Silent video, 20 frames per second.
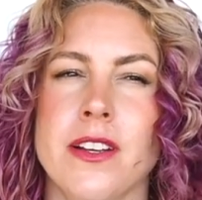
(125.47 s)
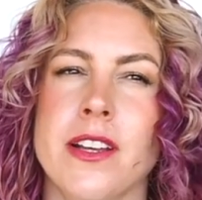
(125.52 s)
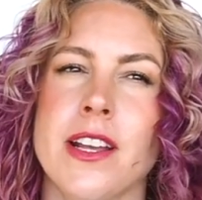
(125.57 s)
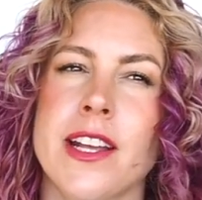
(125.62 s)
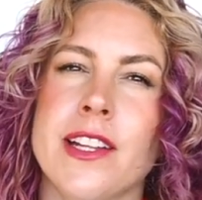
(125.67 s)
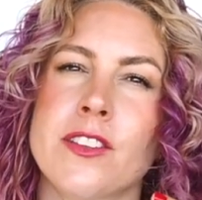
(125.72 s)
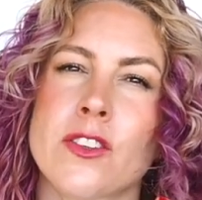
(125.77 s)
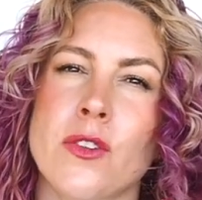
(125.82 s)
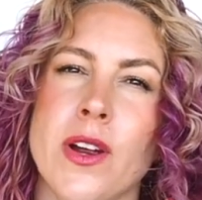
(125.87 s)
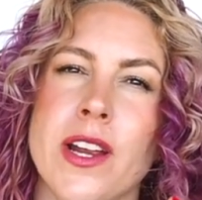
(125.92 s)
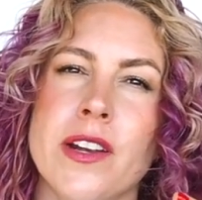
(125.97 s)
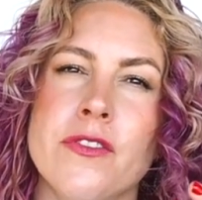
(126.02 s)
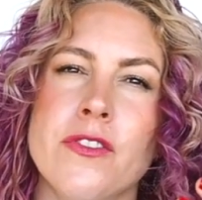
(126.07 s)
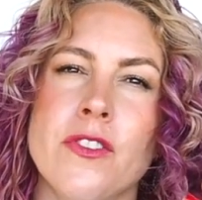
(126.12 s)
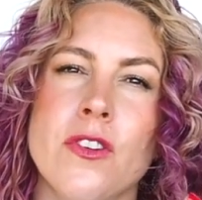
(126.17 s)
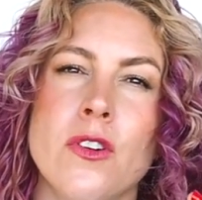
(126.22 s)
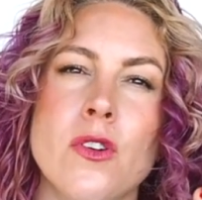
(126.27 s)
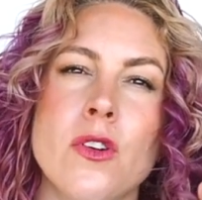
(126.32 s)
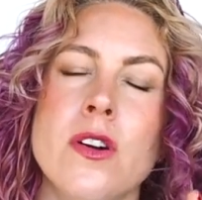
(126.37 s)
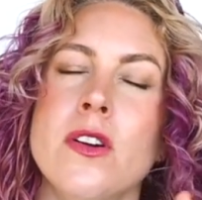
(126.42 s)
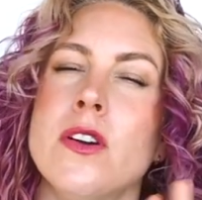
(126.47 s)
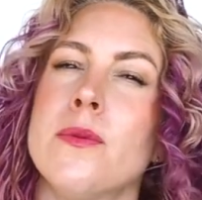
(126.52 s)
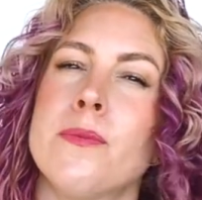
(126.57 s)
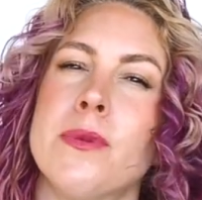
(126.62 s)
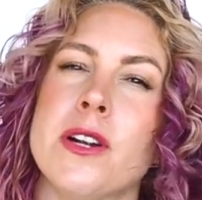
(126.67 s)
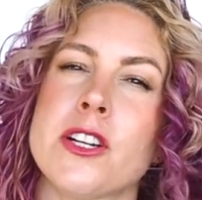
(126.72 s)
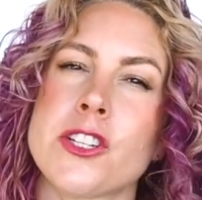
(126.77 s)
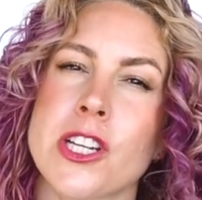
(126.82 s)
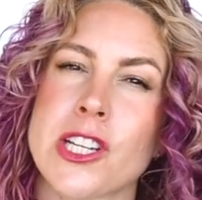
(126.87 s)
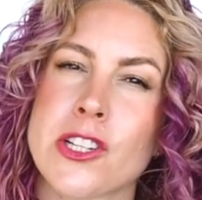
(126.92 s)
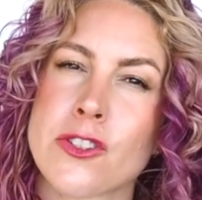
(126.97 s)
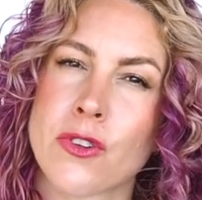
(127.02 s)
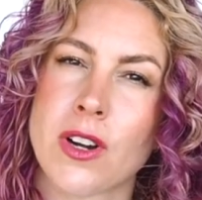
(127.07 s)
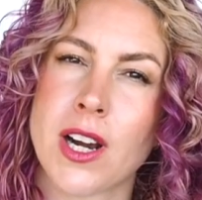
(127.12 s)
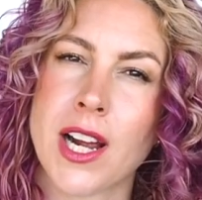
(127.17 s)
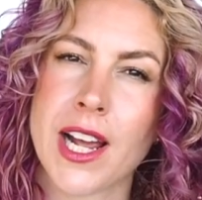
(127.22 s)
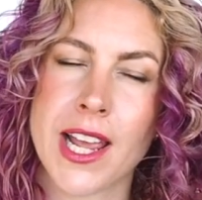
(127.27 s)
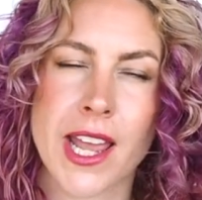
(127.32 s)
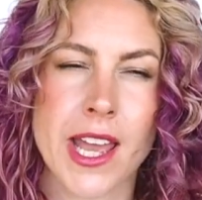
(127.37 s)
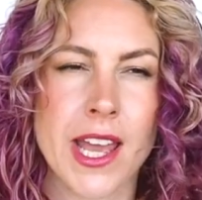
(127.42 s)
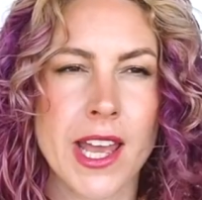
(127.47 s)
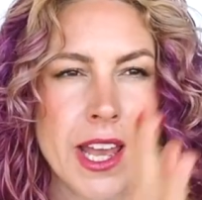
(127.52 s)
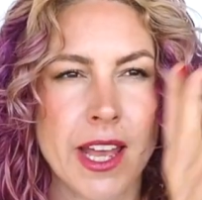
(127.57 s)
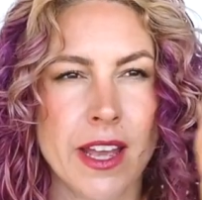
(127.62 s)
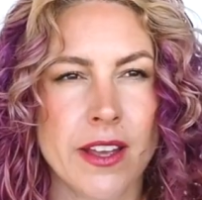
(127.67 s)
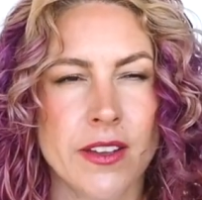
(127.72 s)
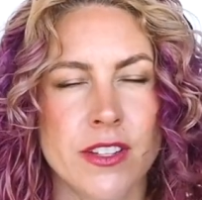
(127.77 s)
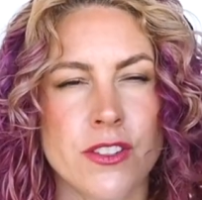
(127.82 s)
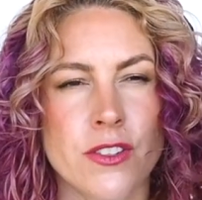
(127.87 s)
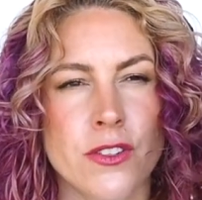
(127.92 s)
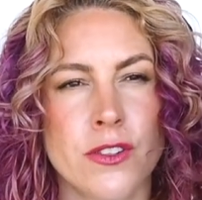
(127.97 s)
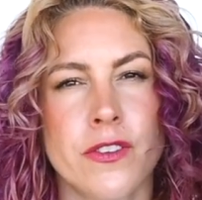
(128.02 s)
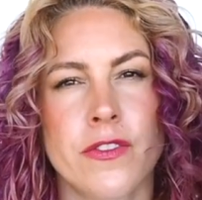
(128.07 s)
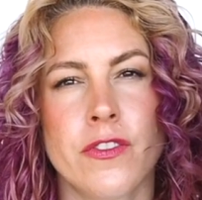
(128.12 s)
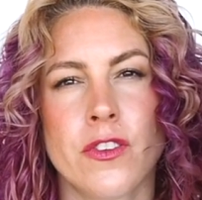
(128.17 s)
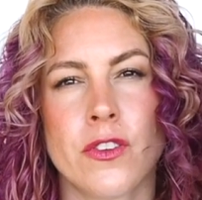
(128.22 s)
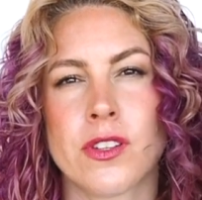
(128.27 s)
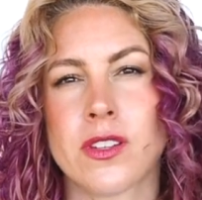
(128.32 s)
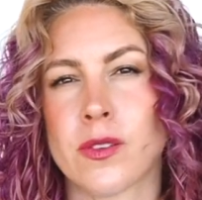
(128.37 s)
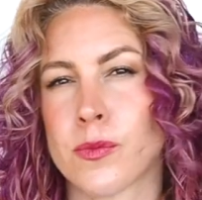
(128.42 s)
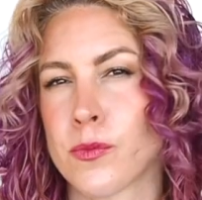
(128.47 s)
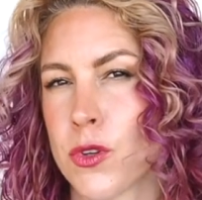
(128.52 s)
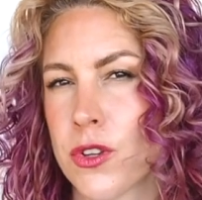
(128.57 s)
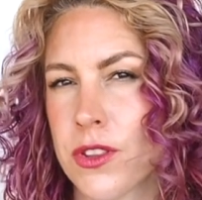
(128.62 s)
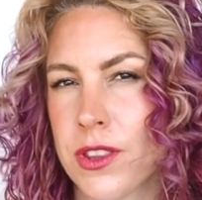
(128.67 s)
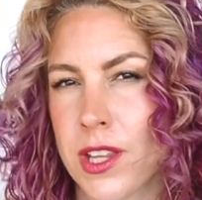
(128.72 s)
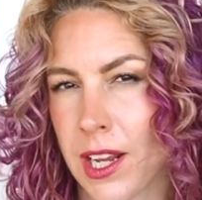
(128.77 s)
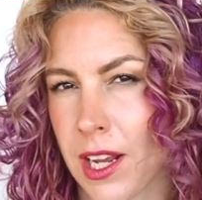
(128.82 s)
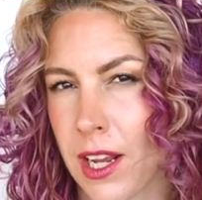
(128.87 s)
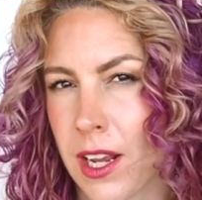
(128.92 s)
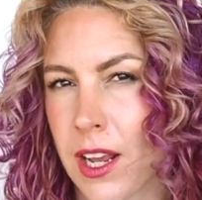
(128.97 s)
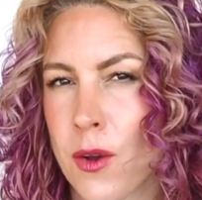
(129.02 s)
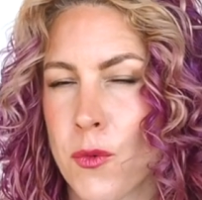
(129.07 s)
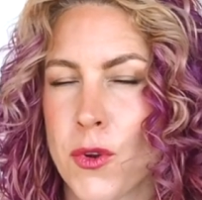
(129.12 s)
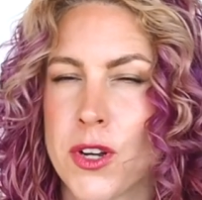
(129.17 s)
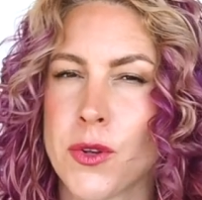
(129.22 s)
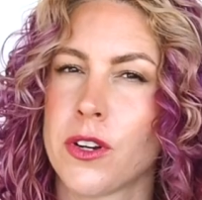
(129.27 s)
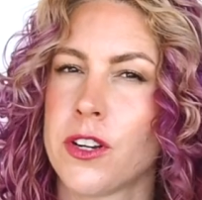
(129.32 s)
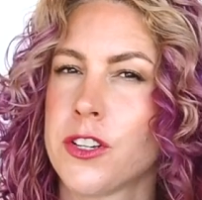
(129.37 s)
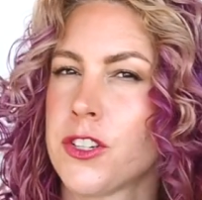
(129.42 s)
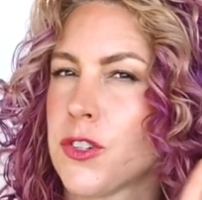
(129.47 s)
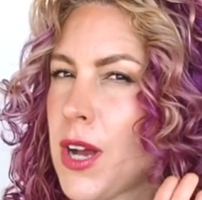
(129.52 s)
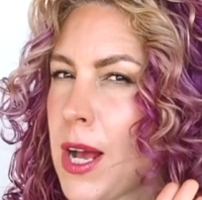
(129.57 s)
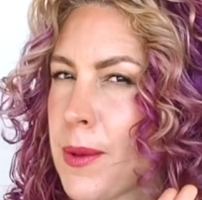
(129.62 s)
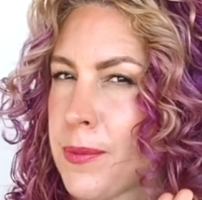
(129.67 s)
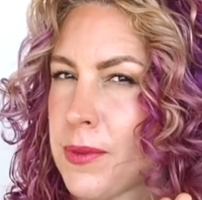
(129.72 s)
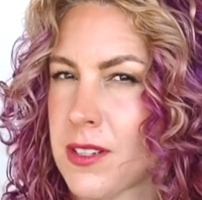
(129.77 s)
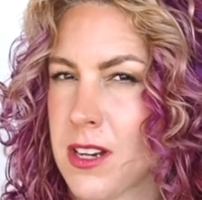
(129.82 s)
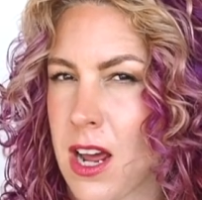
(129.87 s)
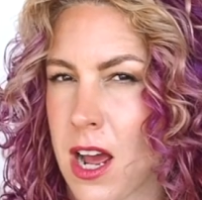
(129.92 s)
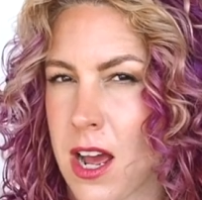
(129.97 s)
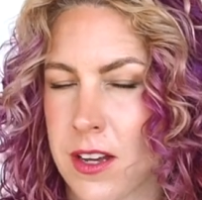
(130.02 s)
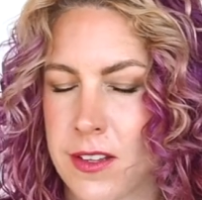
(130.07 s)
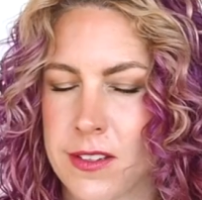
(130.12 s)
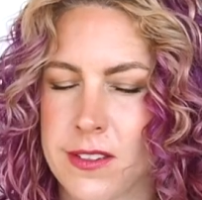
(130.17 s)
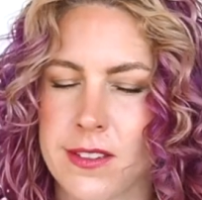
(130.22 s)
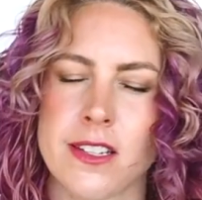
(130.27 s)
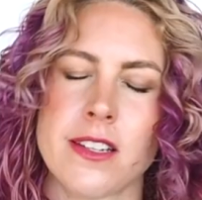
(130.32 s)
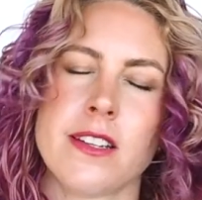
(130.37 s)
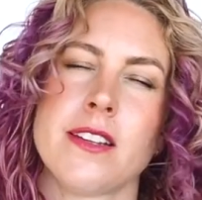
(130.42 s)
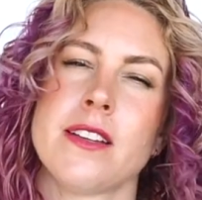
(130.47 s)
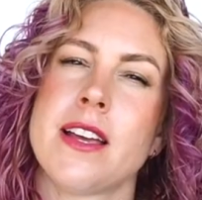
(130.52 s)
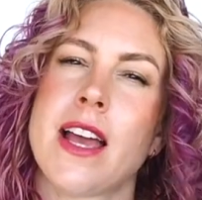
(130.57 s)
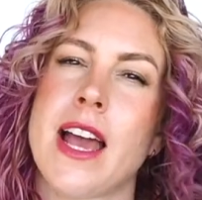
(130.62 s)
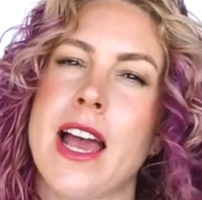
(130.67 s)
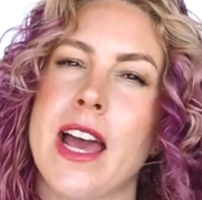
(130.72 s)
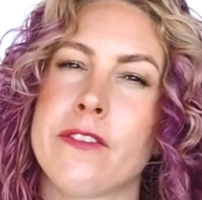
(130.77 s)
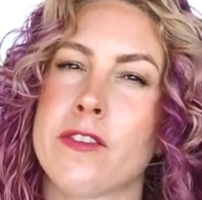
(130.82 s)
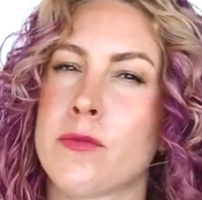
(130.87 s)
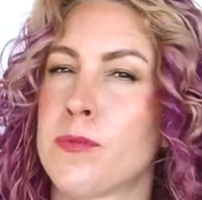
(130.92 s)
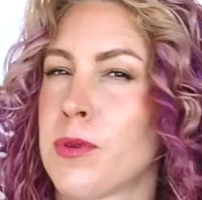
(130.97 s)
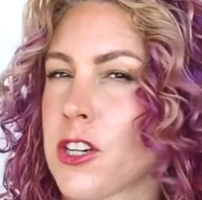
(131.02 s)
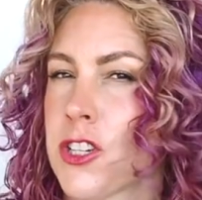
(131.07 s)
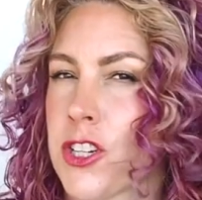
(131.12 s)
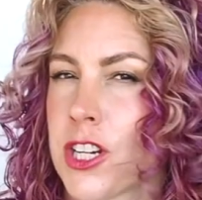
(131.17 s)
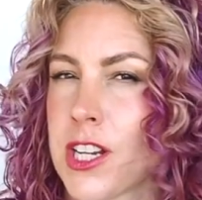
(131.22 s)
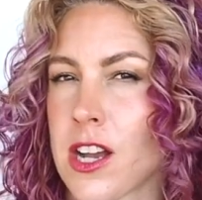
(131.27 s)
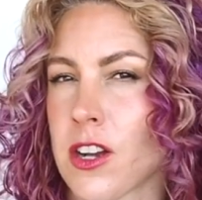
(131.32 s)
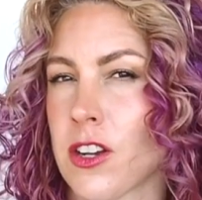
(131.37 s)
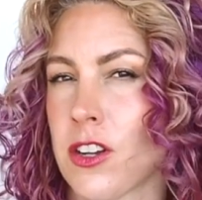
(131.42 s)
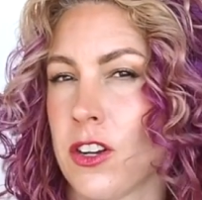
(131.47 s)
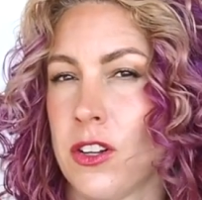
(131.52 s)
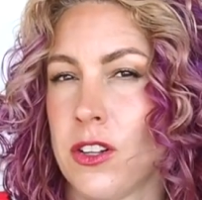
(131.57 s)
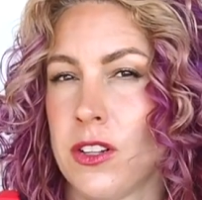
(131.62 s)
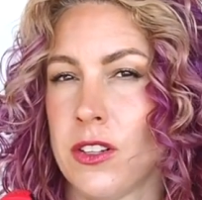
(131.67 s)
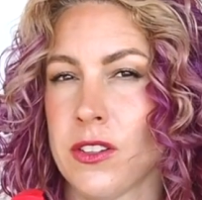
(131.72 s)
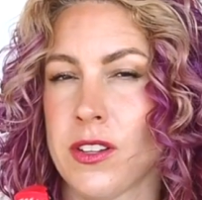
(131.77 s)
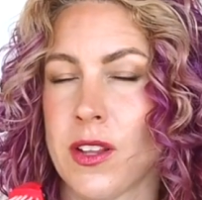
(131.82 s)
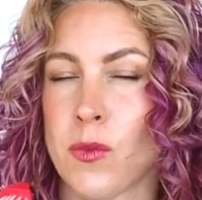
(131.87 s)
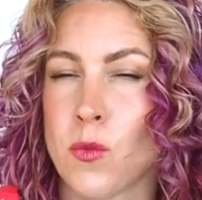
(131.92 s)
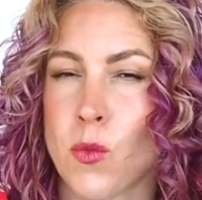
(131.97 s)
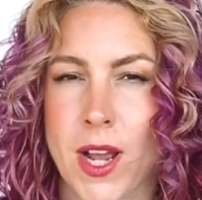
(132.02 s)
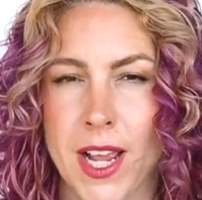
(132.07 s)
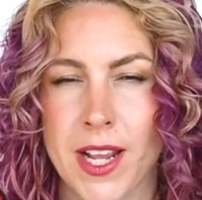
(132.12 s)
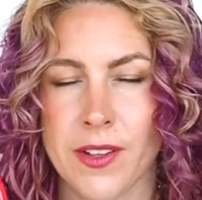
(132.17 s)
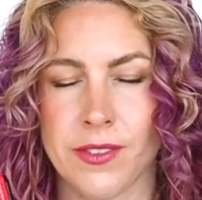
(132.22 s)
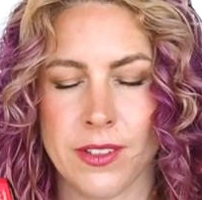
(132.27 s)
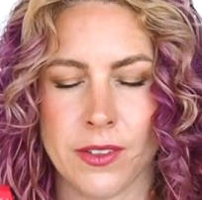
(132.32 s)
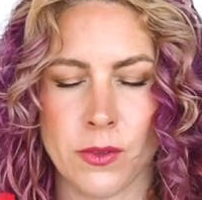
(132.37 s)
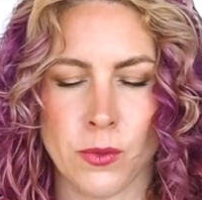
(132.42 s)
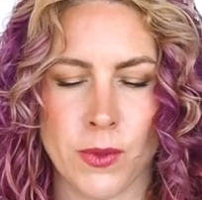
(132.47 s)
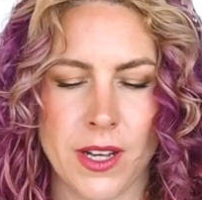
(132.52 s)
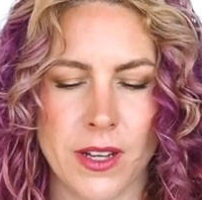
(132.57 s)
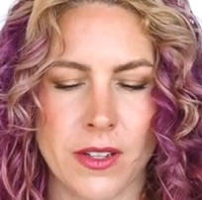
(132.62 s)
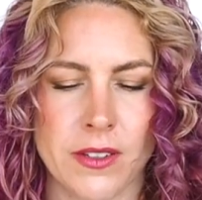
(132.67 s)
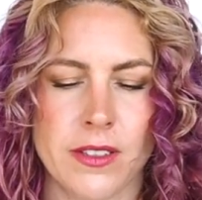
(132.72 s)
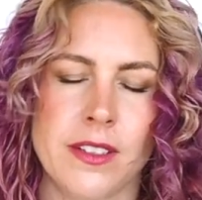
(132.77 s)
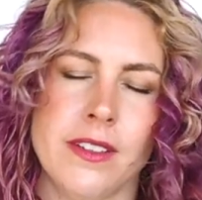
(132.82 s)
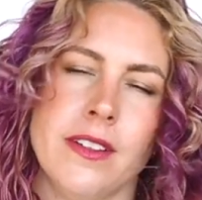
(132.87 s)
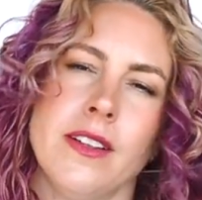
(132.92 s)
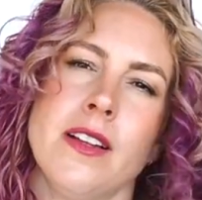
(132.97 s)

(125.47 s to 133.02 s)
It's great for brushing dry hair. It's good for smoothing when you want to do up styles and for brushing out curls and waves as well.